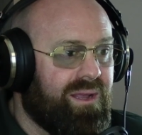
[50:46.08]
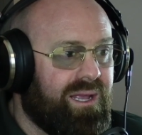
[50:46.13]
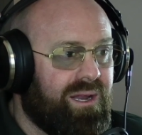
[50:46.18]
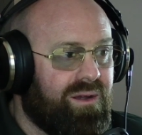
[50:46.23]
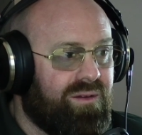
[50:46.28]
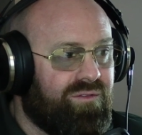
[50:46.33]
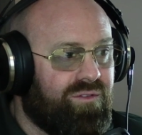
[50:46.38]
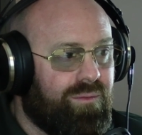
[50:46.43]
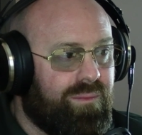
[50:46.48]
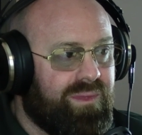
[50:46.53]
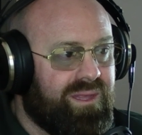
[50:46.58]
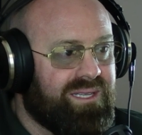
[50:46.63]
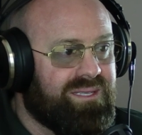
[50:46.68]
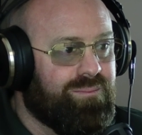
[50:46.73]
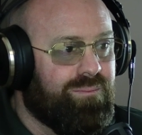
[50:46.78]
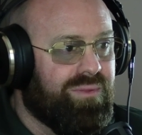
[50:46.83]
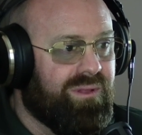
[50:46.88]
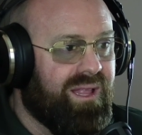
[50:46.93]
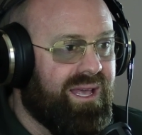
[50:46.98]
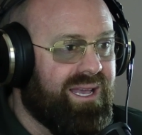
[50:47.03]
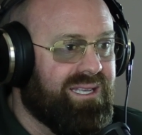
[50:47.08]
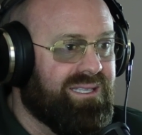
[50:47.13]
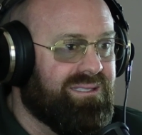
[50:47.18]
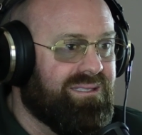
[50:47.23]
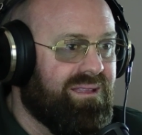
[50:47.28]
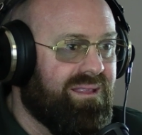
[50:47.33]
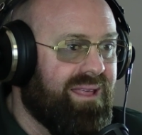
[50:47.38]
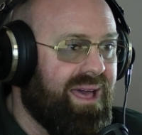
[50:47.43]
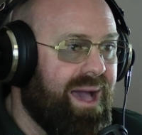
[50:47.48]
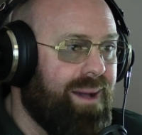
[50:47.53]
heater from this
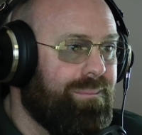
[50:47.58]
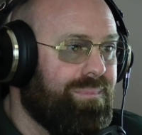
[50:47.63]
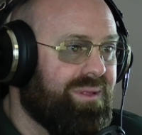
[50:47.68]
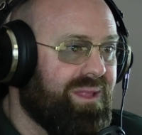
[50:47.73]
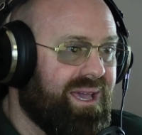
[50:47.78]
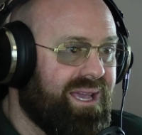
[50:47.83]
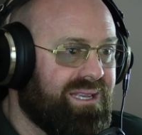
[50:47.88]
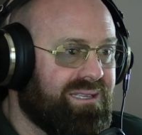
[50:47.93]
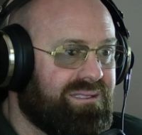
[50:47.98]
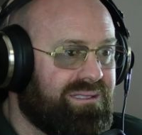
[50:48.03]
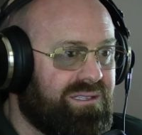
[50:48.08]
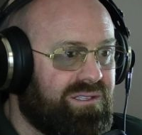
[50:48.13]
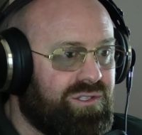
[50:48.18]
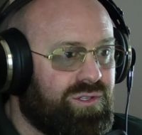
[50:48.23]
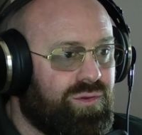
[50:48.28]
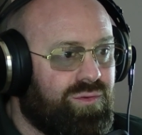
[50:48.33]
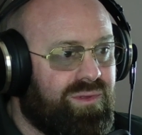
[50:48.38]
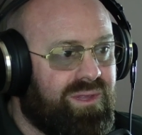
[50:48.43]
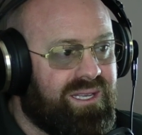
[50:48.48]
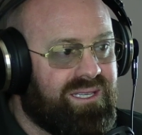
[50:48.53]
place to that place to do